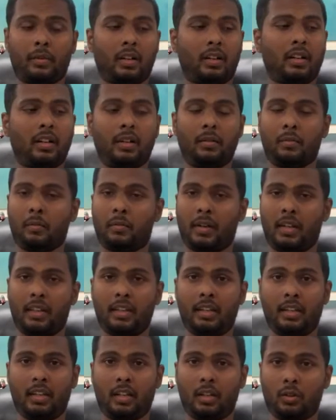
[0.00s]
Alright guys,
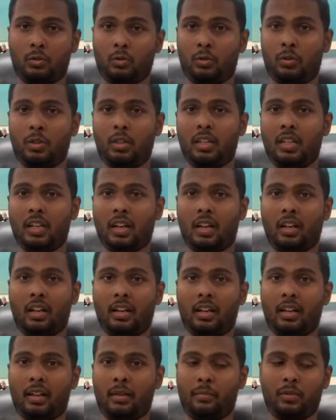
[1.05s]
I got my needle in
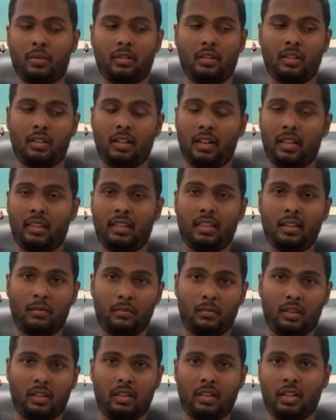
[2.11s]
now. My blood is
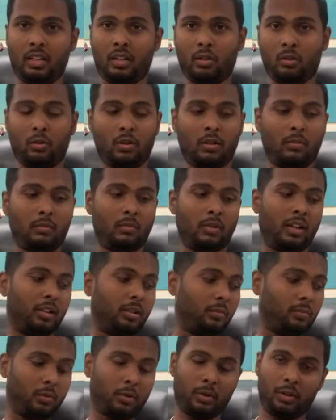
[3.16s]
going through this small
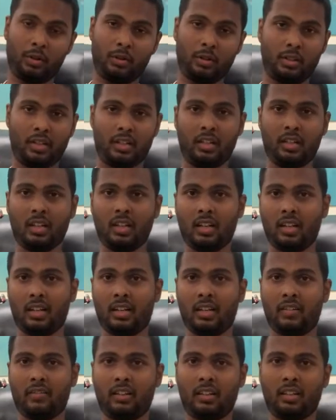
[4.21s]
pipe and getting
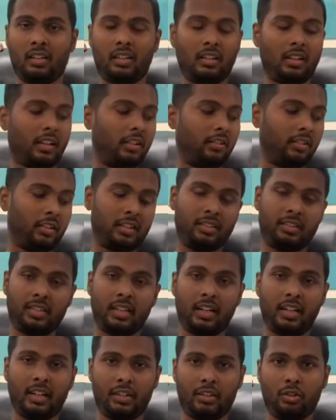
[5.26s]
collected in a pack
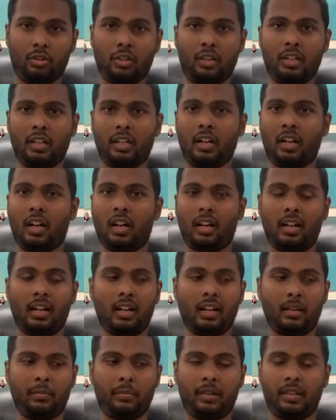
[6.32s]
on a tray on the
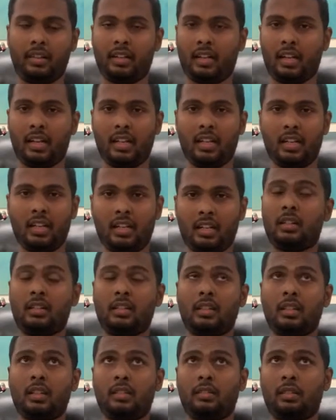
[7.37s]
other side.
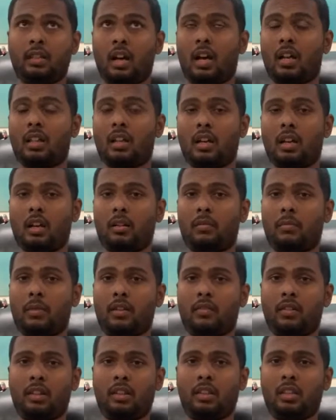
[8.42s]
I have got a happy
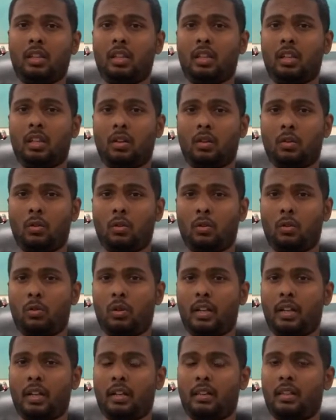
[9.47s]
faced ball
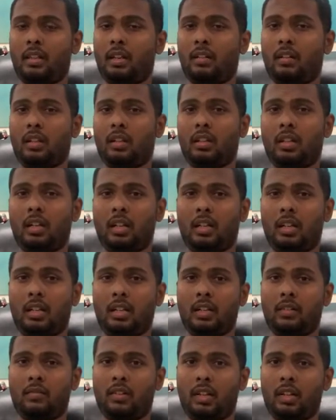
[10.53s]
to press and pump
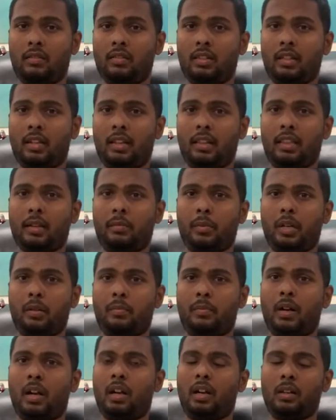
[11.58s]
my blood
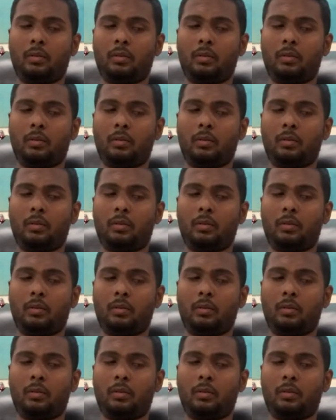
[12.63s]
outside.